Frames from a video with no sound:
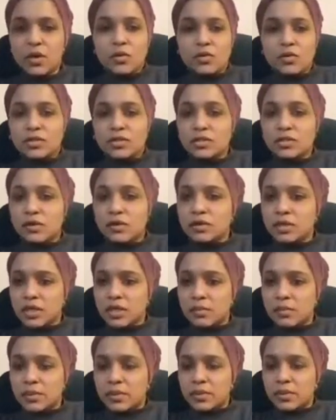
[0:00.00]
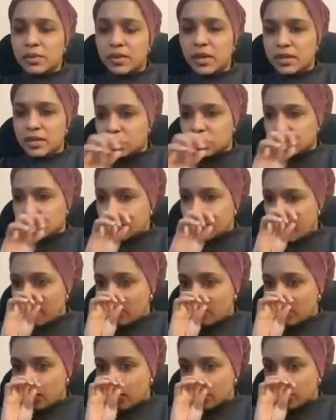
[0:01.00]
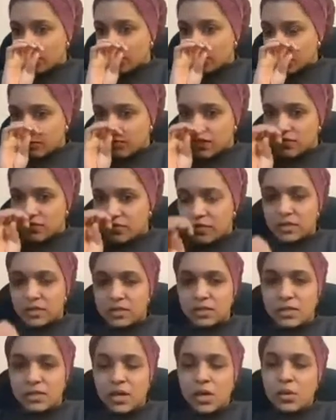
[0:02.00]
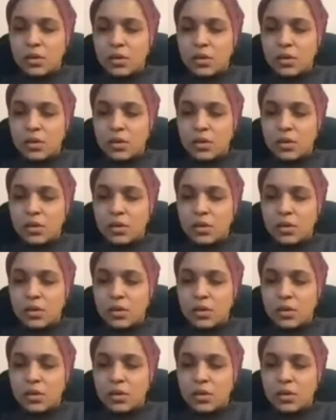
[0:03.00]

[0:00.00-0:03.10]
or it's definitely a benign lesion, you have one or two risk factors,